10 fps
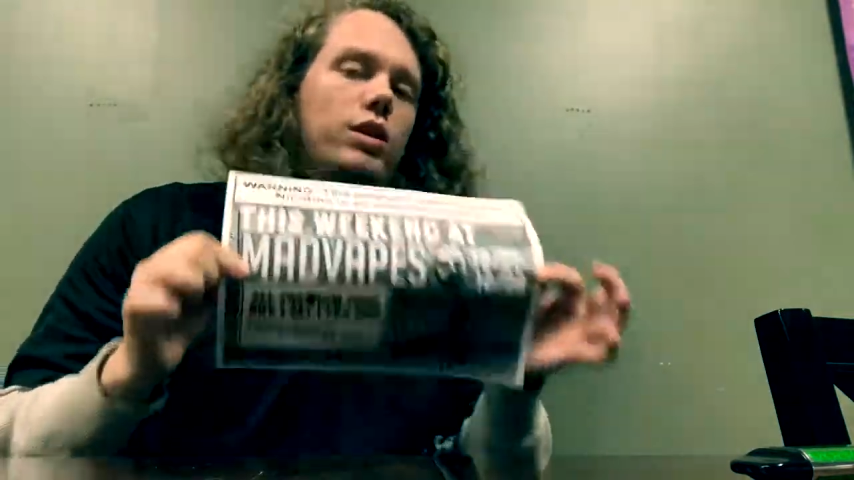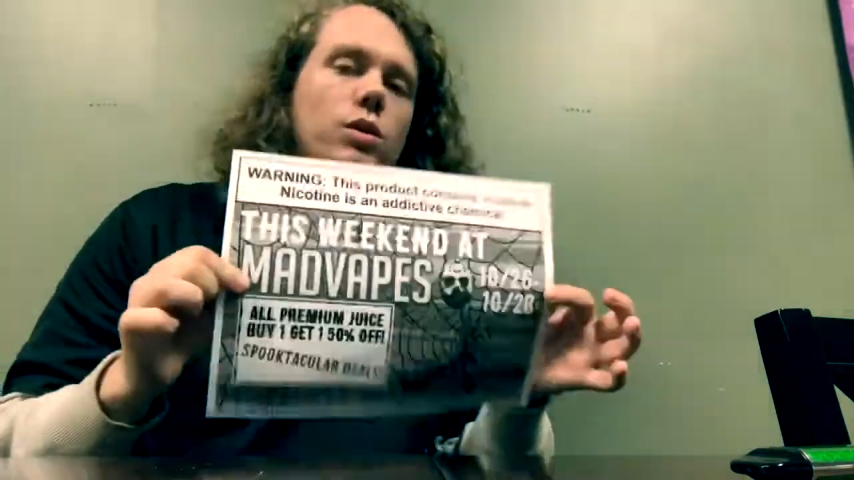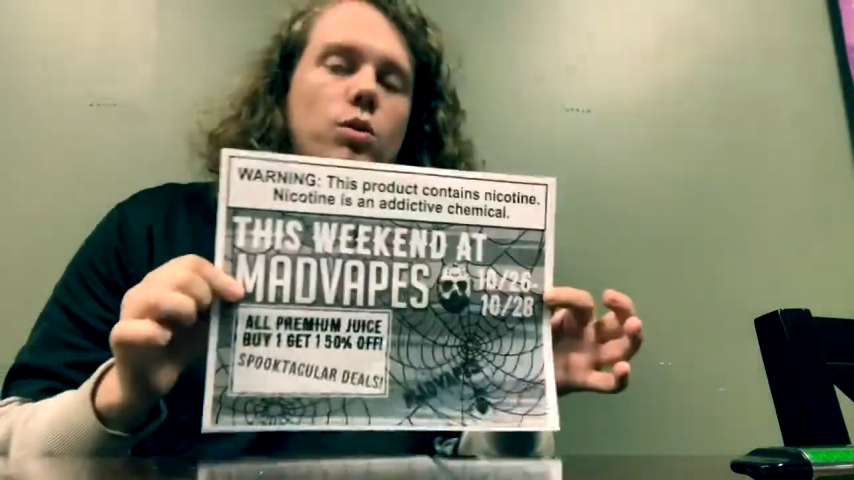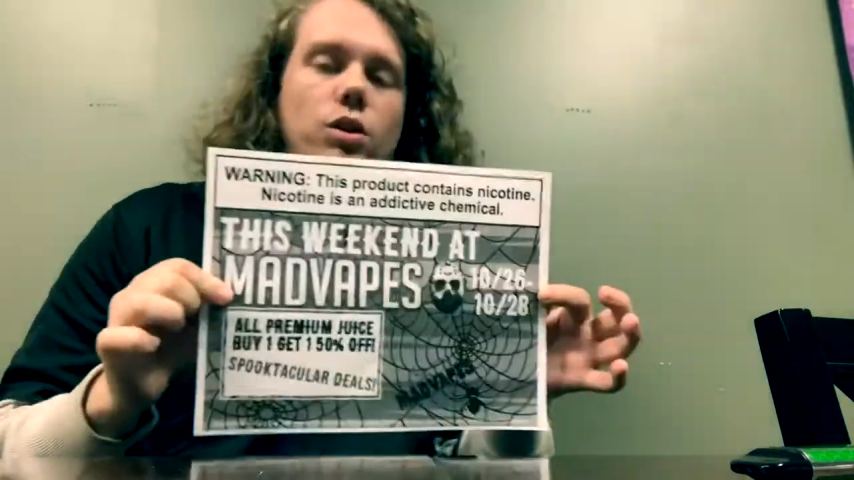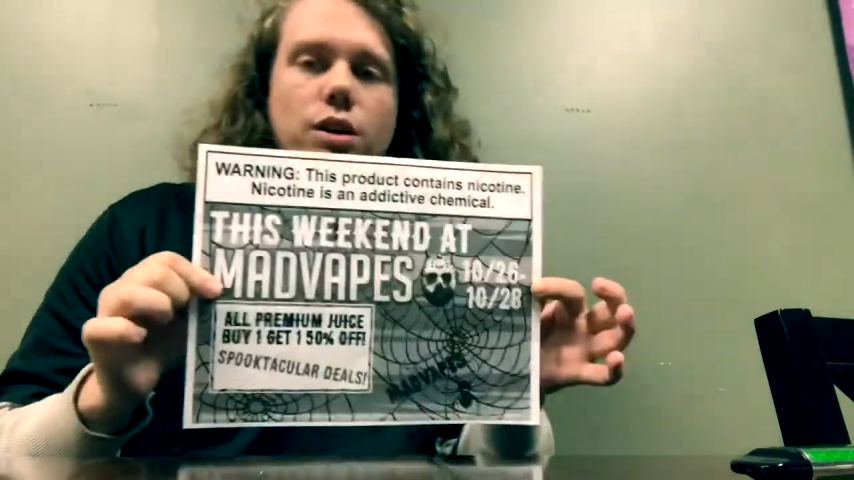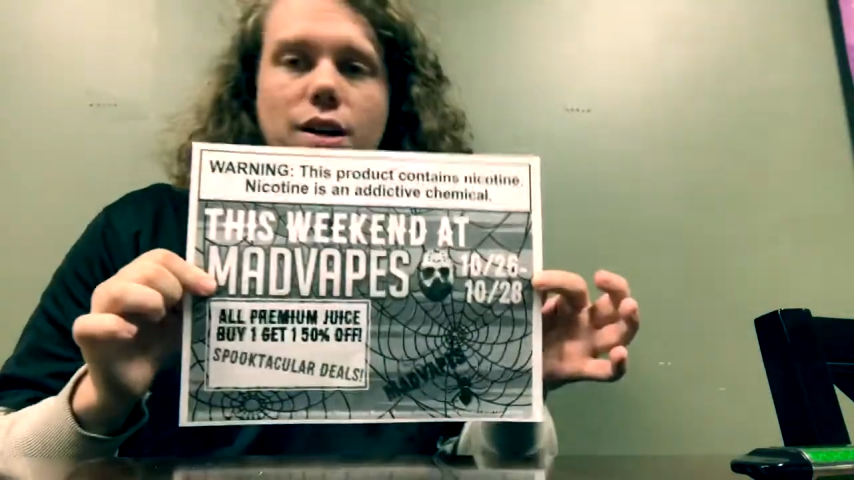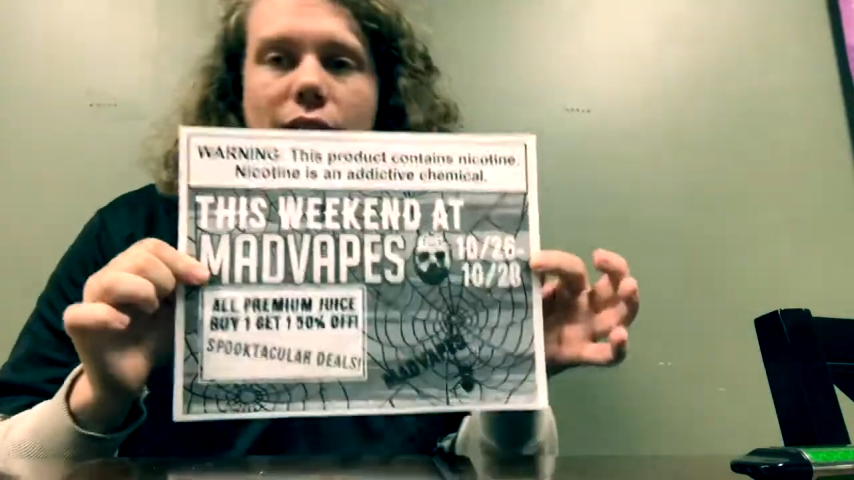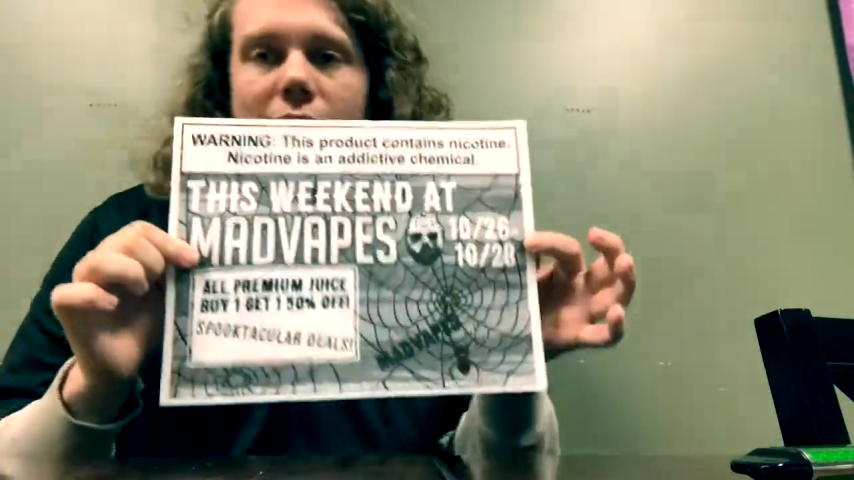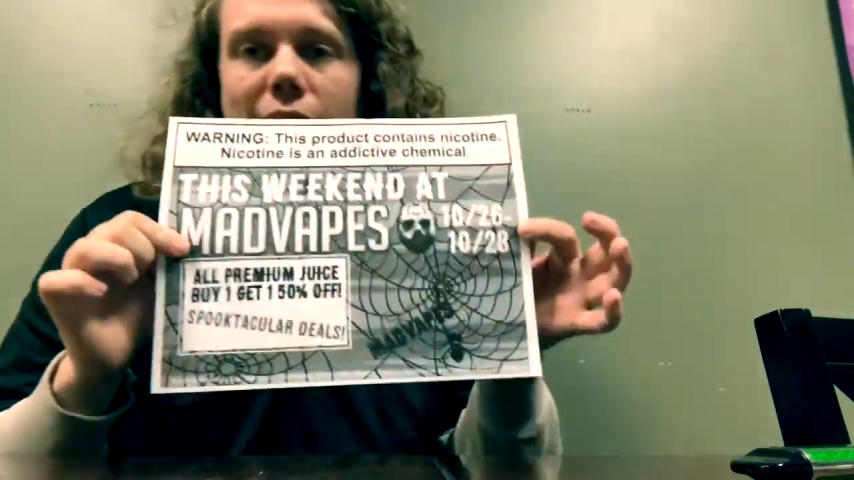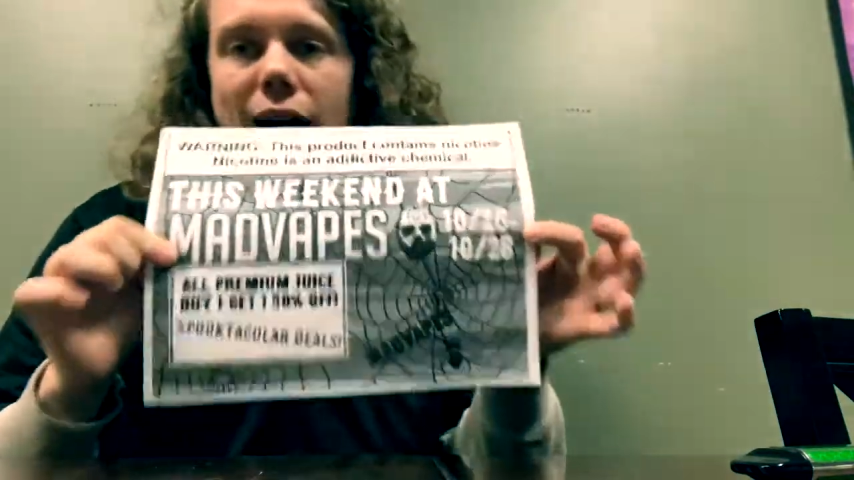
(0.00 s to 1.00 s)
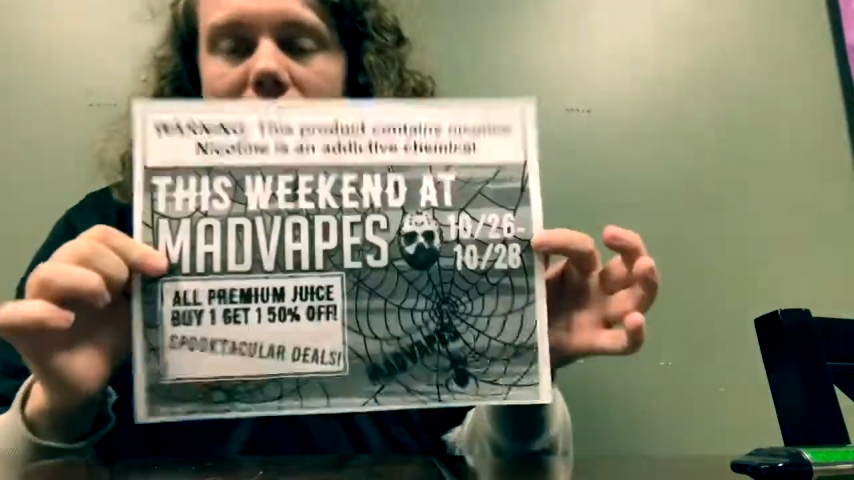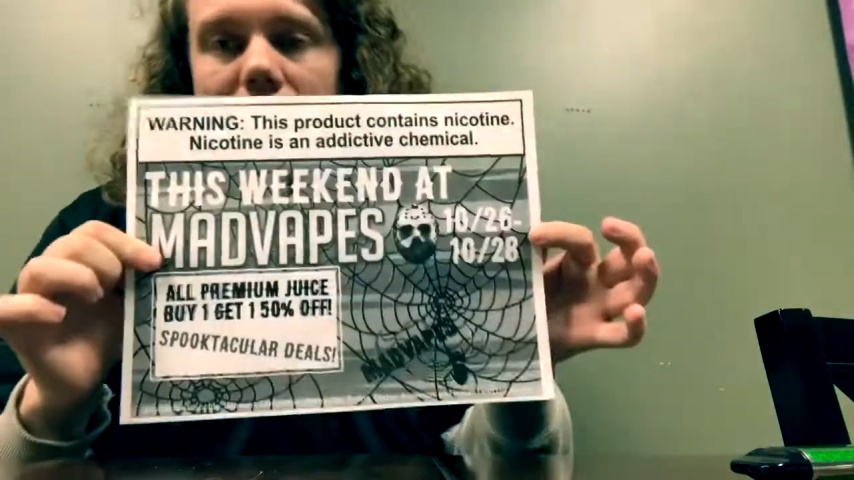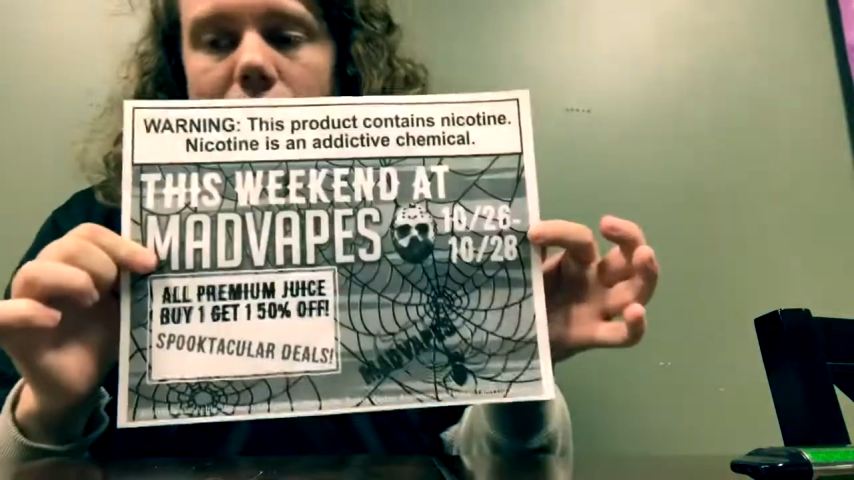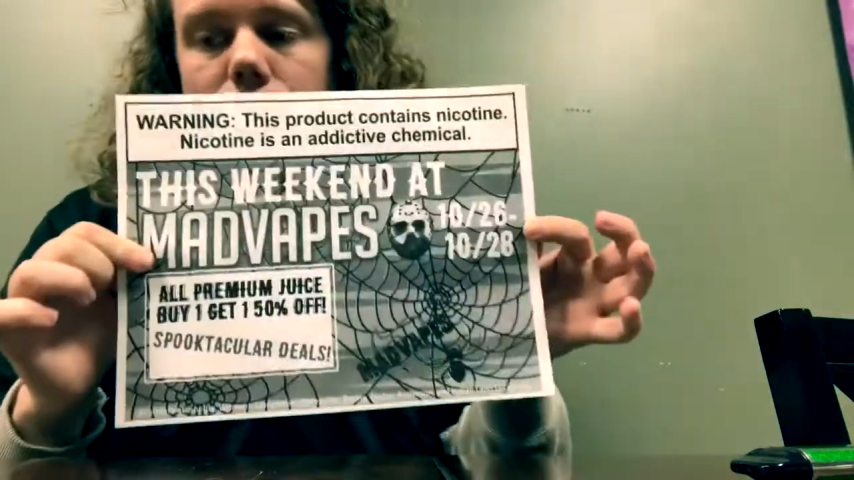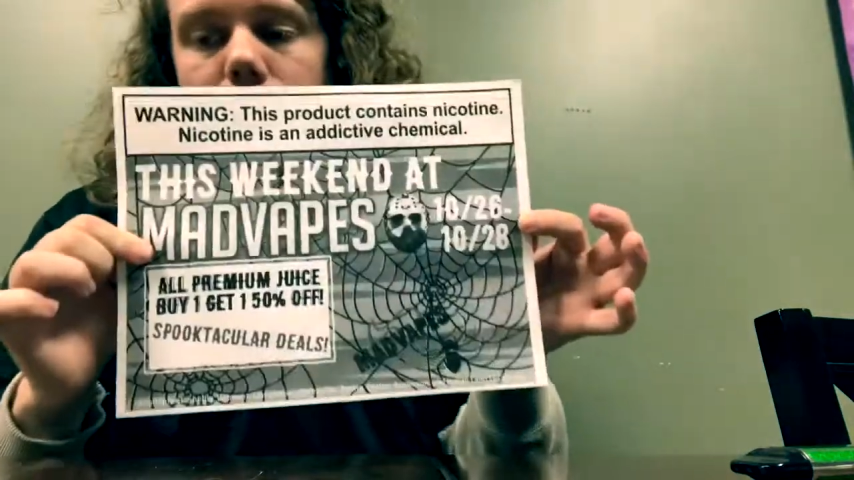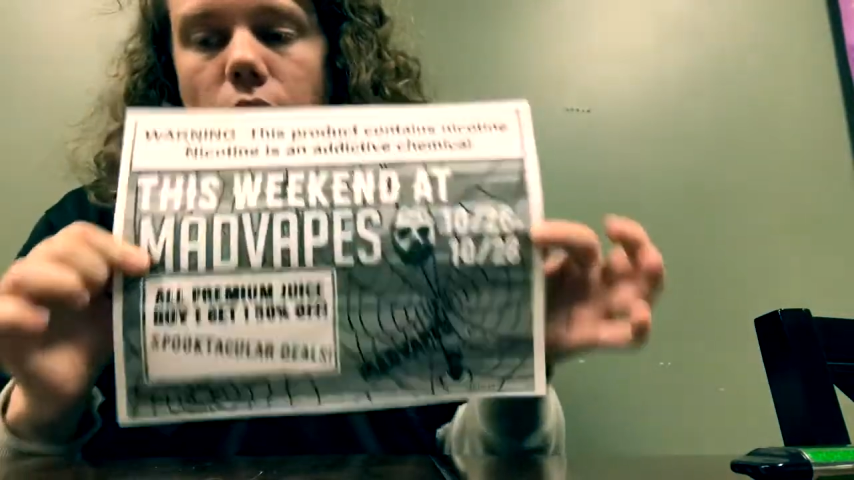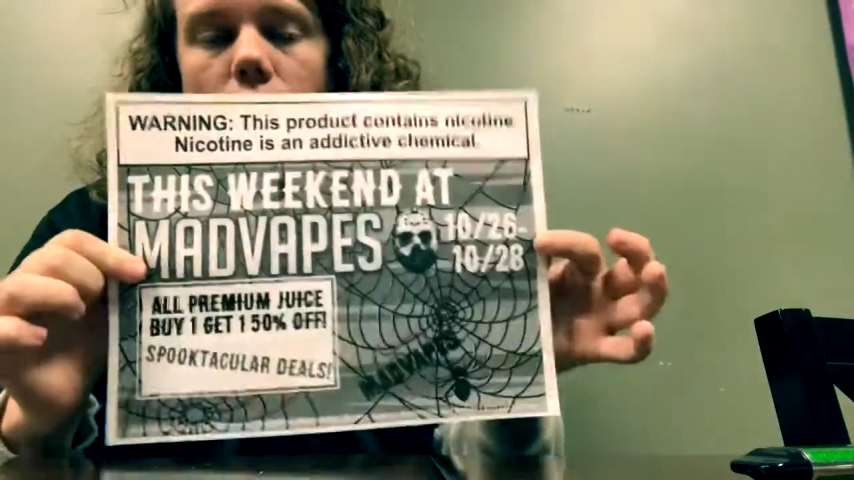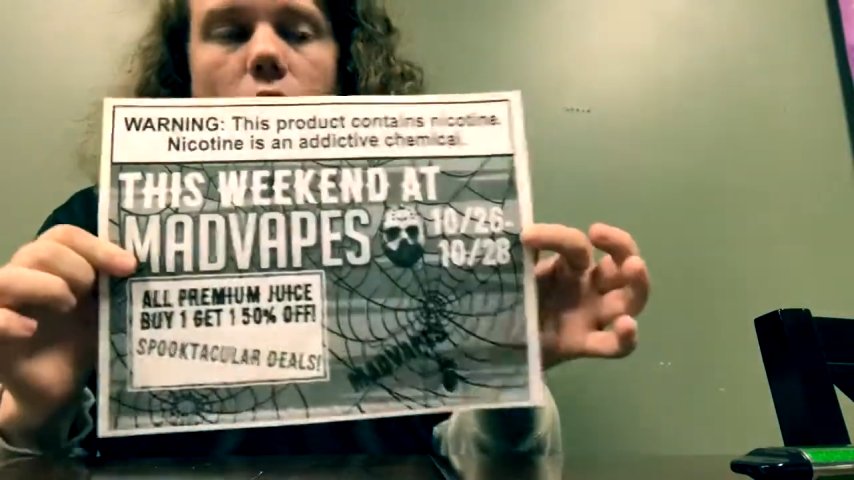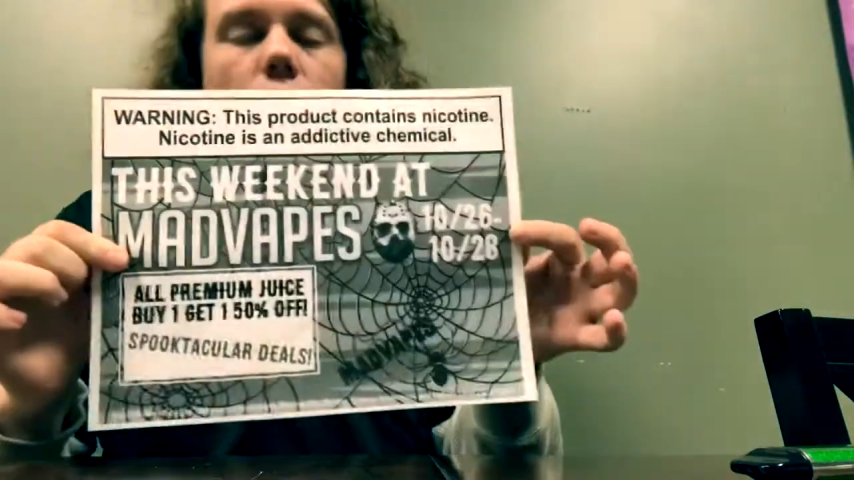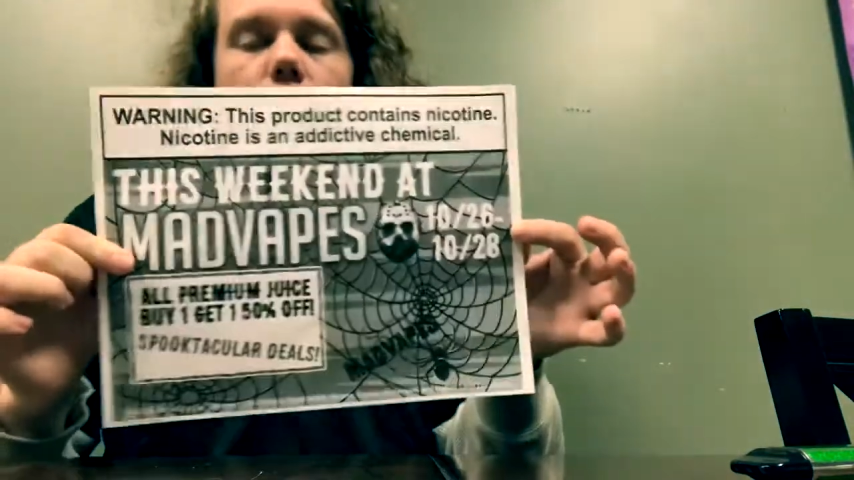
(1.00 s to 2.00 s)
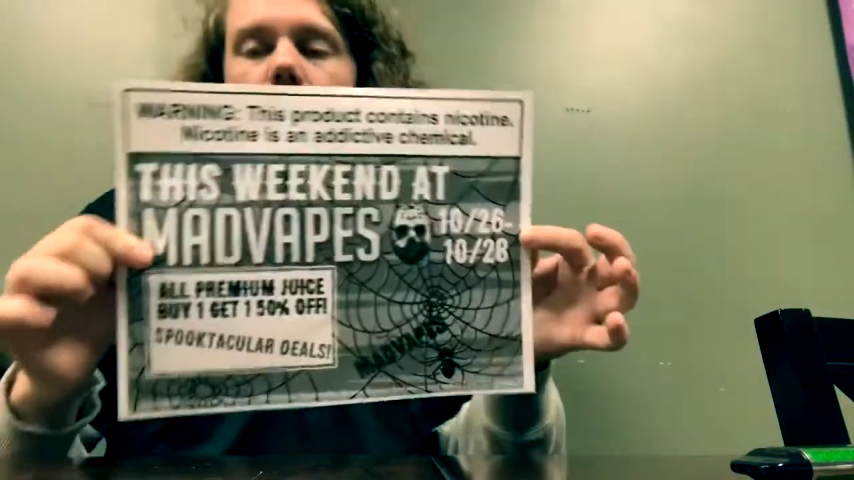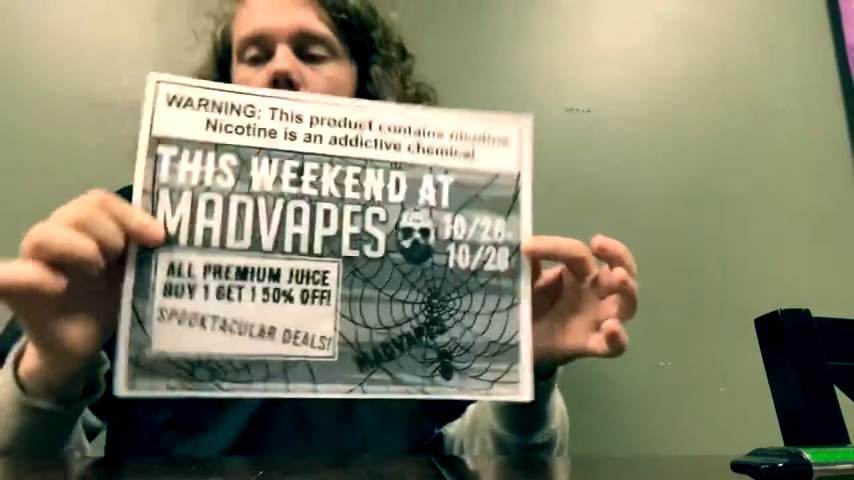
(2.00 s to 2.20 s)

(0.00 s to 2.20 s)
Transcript: get one half off.